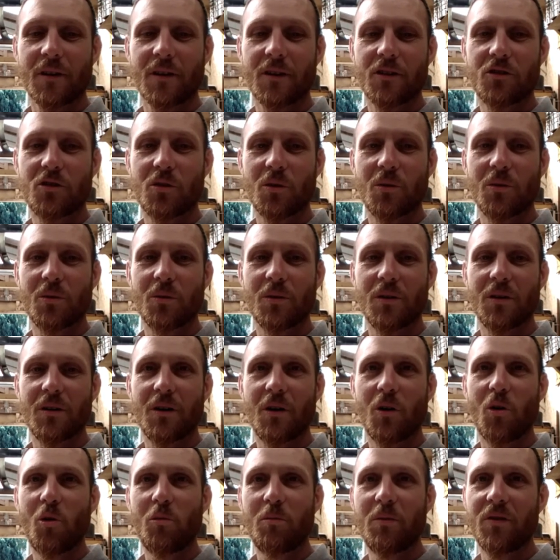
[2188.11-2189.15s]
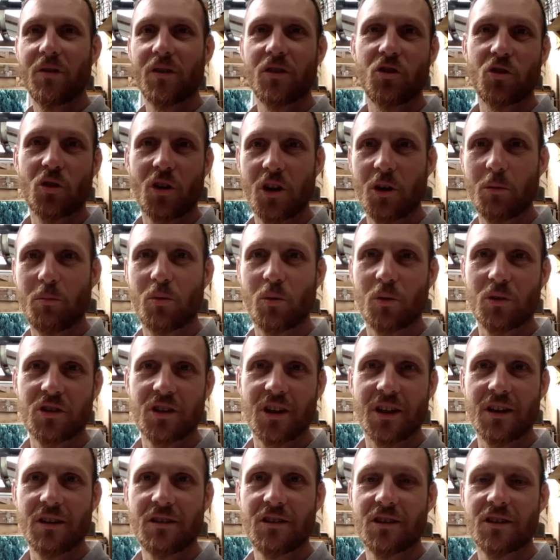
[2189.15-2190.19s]
So I hope you enjoyed the
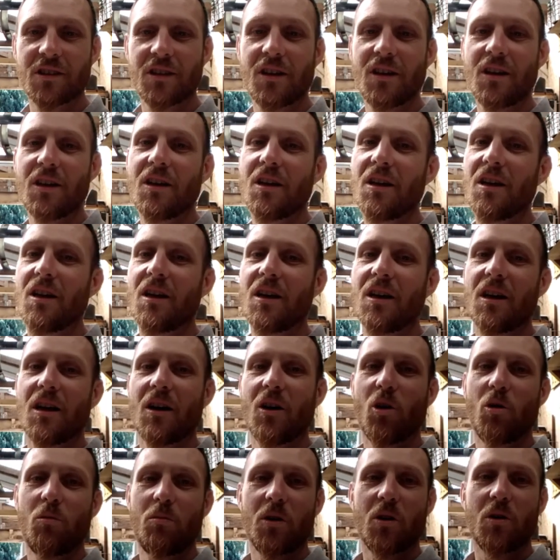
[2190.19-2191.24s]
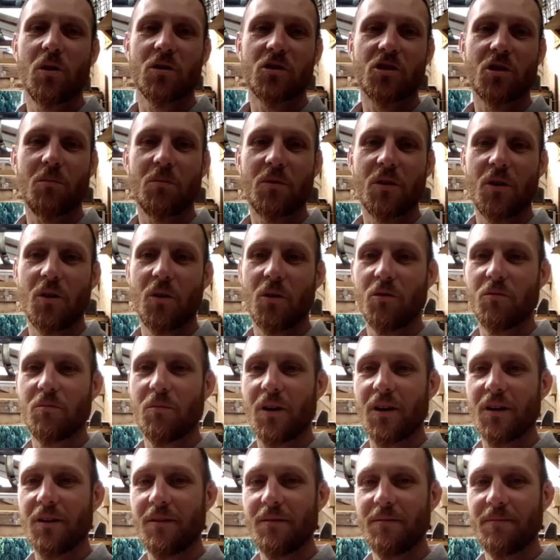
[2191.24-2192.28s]
process. I hope you got something out of
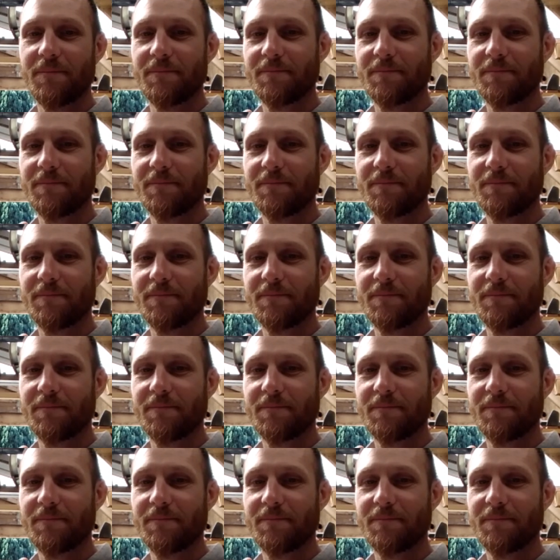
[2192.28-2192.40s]
my